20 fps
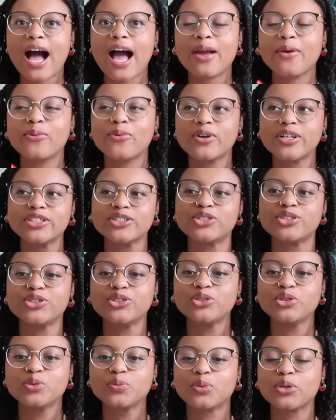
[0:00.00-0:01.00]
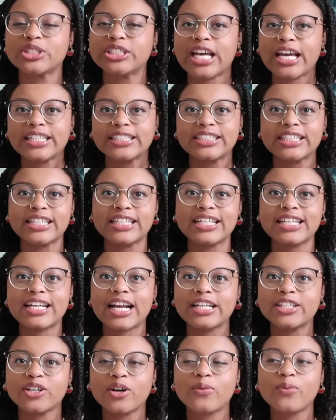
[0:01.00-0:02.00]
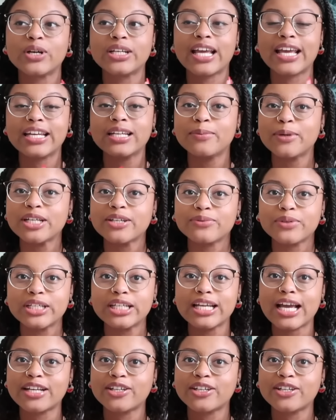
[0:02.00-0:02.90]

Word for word: I want to protect it and I don't want anybody to read it.